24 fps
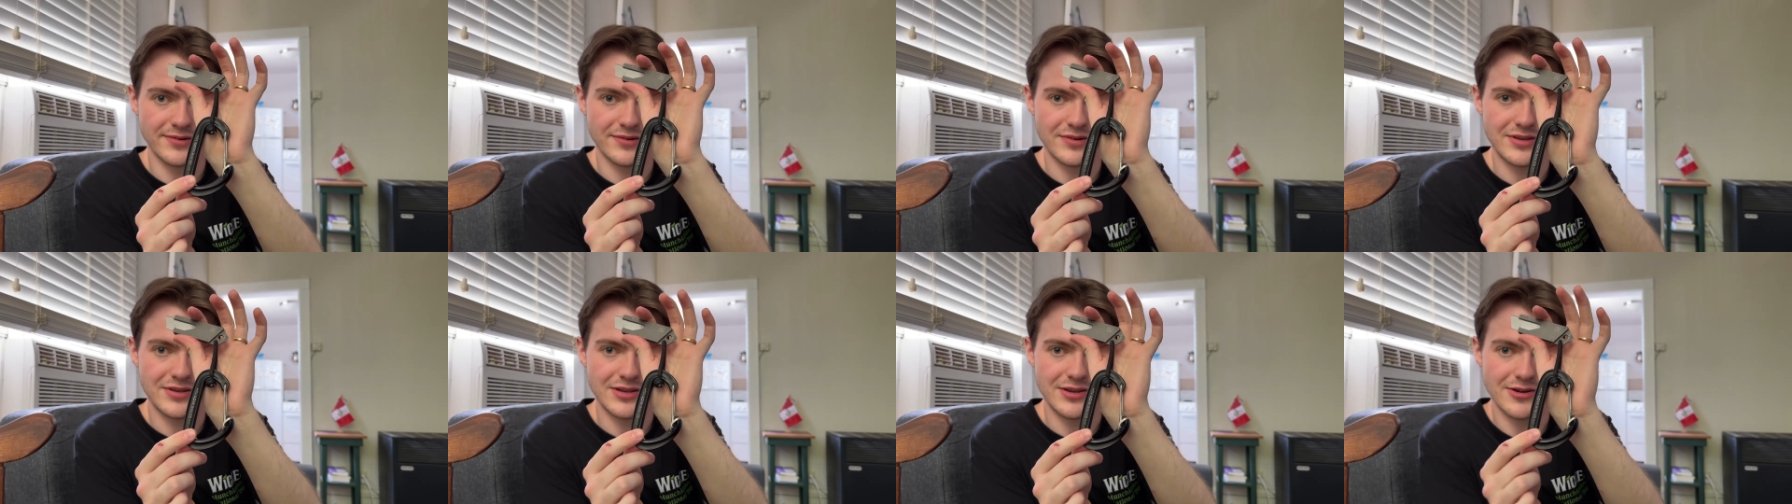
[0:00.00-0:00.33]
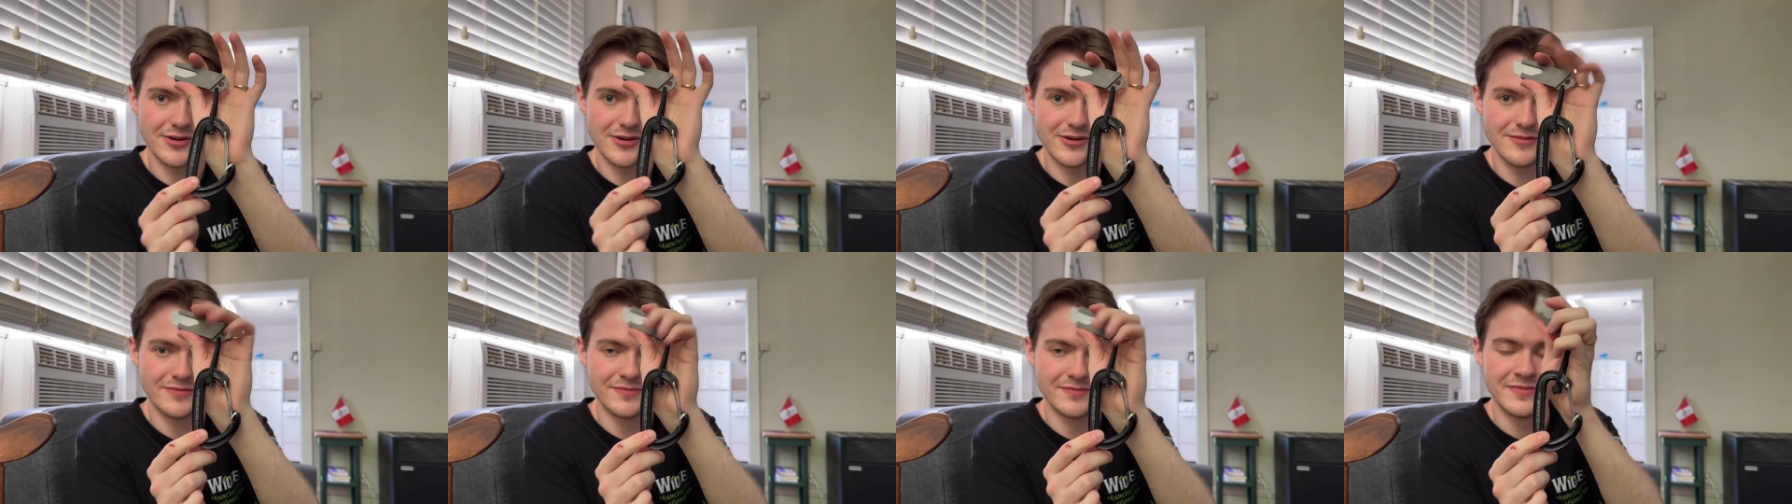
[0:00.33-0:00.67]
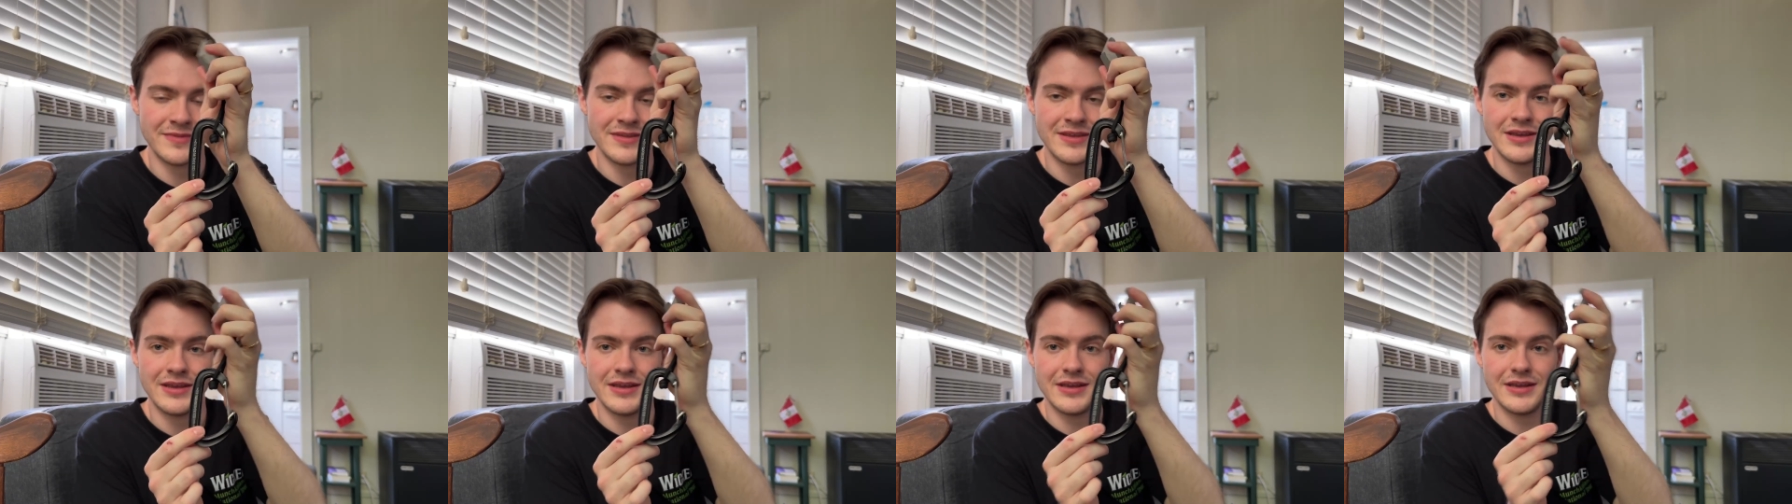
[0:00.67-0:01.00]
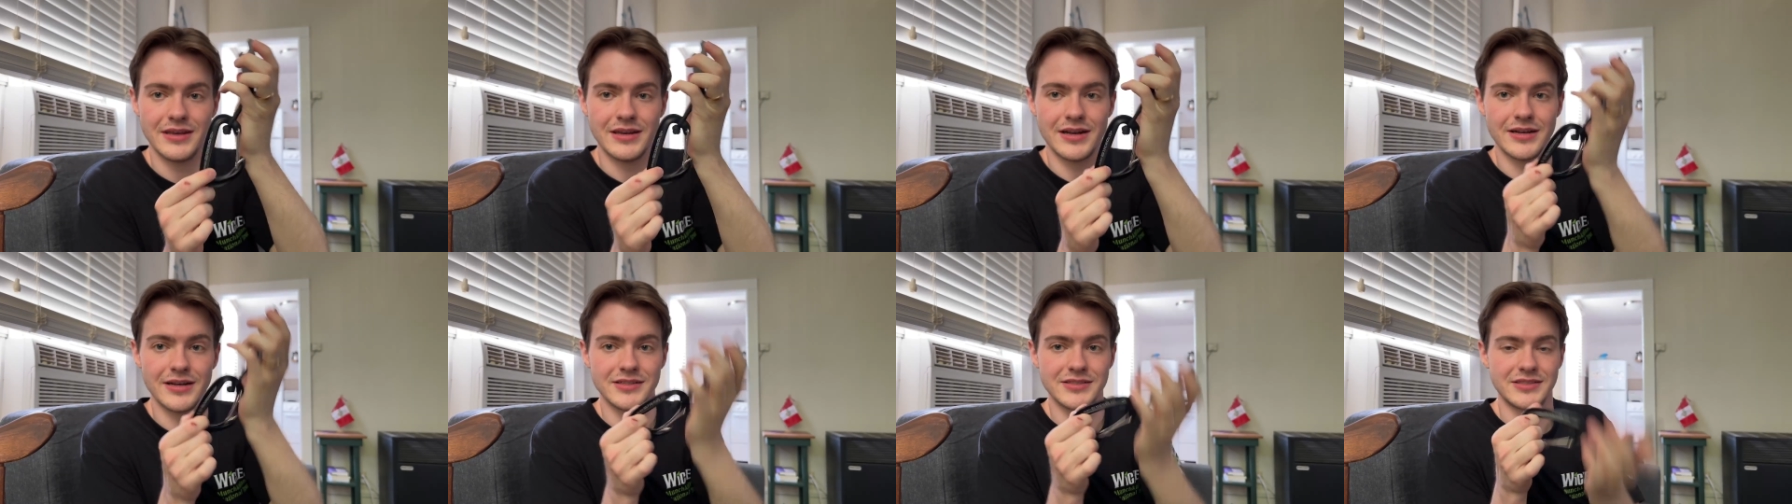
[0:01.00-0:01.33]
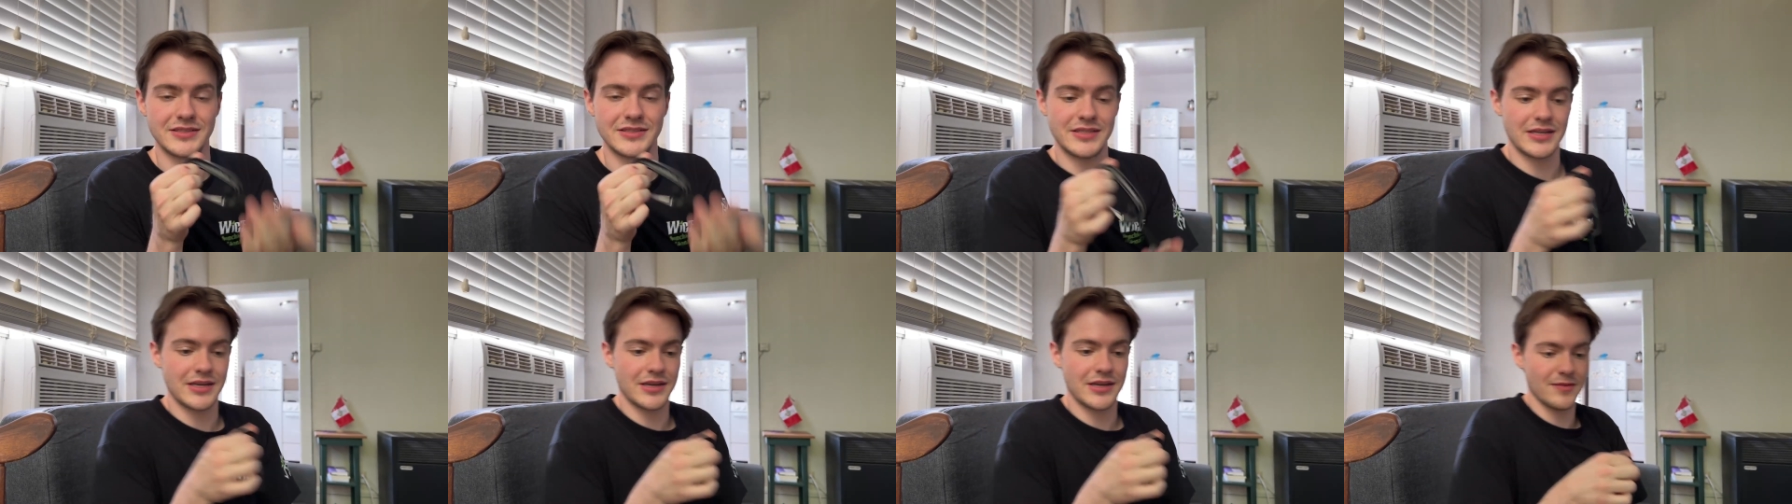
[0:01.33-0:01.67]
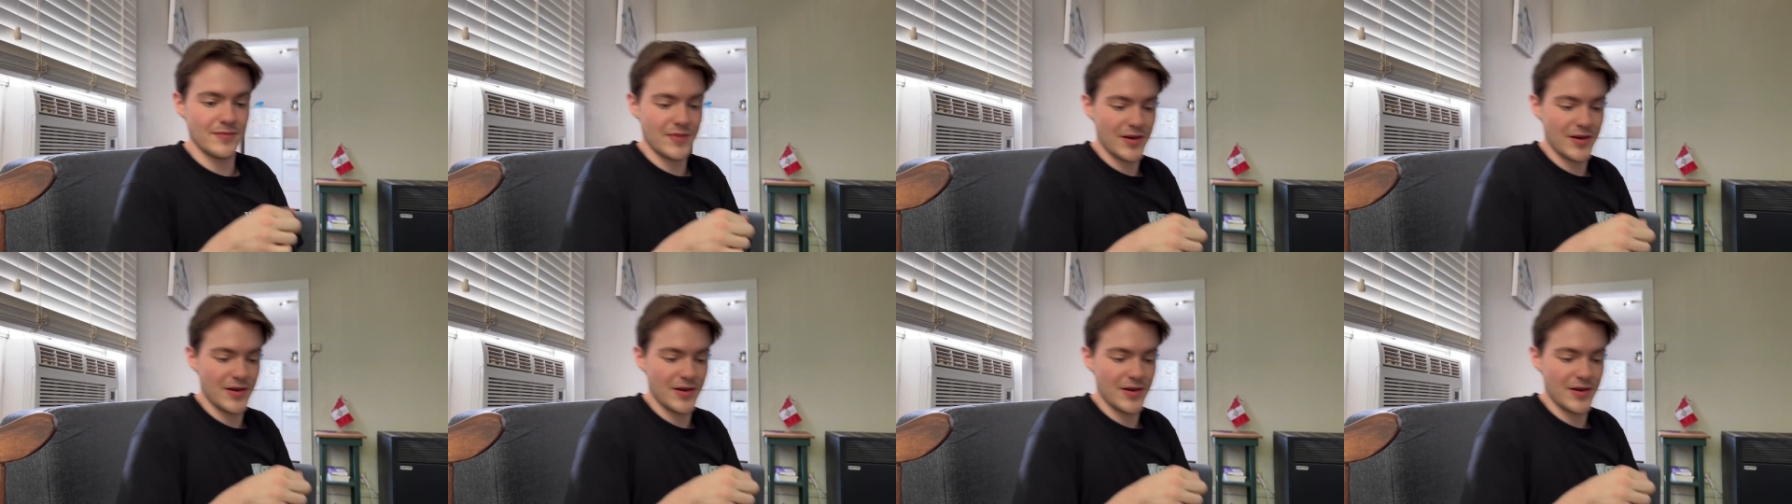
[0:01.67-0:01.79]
here, and I just stick it in my